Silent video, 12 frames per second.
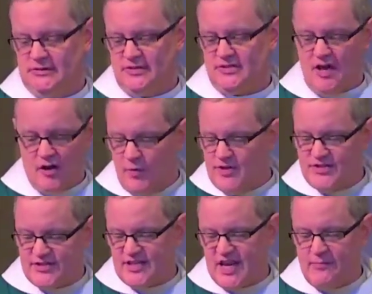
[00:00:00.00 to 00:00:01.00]
It's not always
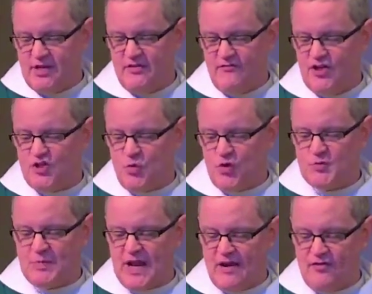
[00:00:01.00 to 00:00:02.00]
the same individuals,
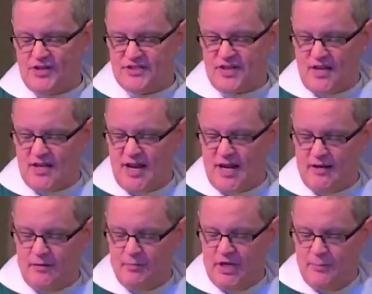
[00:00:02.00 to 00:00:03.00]
but every
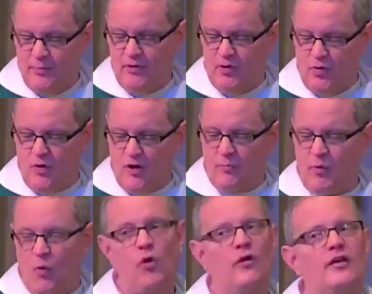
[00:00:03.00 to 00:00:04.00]
Sunday, people who are
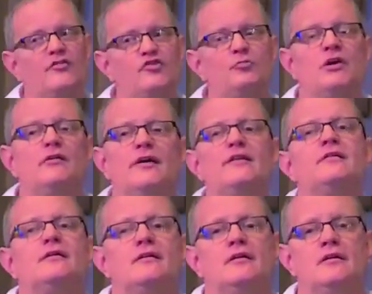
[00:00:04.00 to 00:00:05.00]
poor in spirit
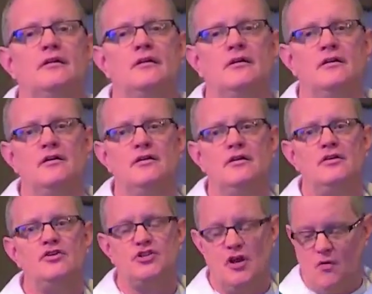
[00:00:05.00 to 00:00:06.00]

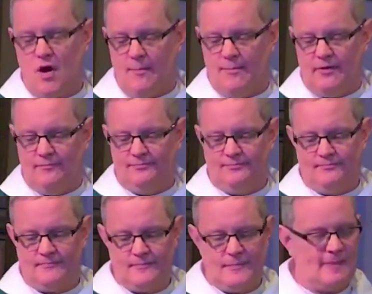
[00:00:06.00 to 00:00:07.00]
show up.